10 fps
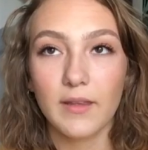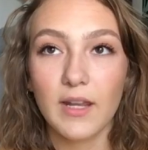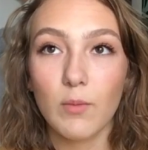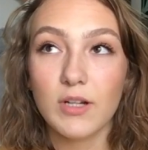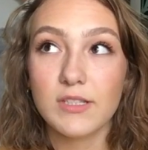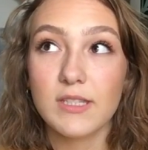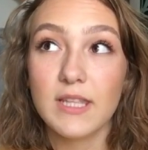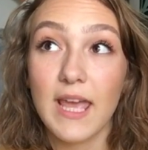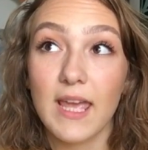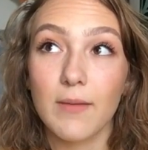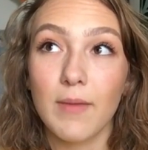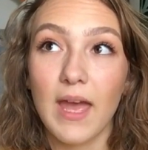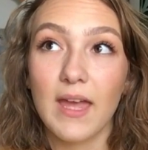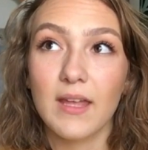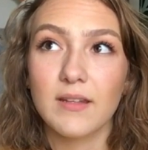And then I watched the game
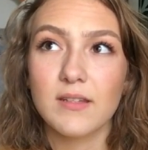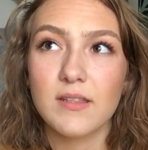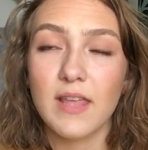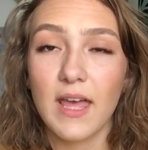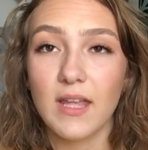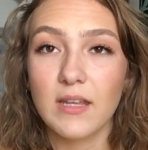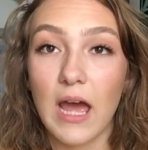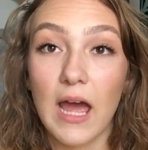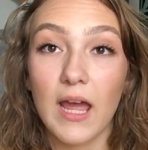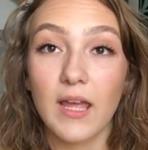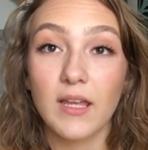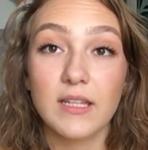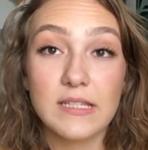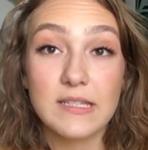and then I